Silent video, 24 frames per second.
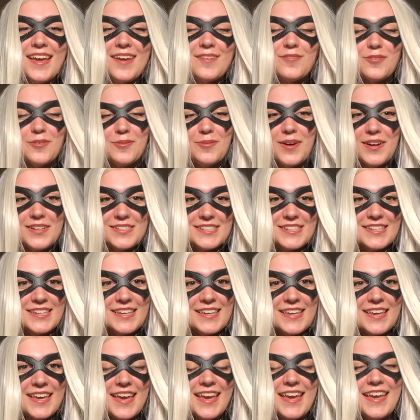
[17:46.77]
for watching
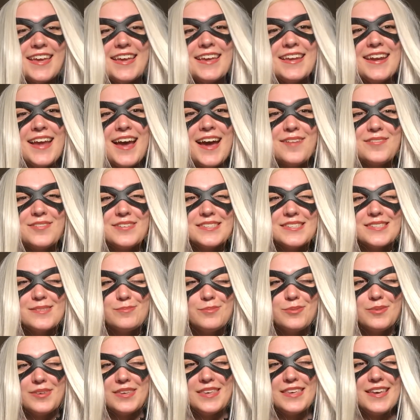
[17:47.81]
and have a
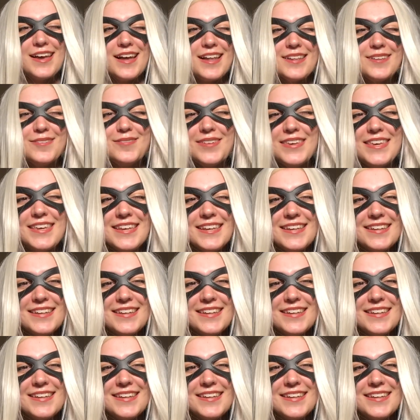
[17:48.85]
spooky Halloween!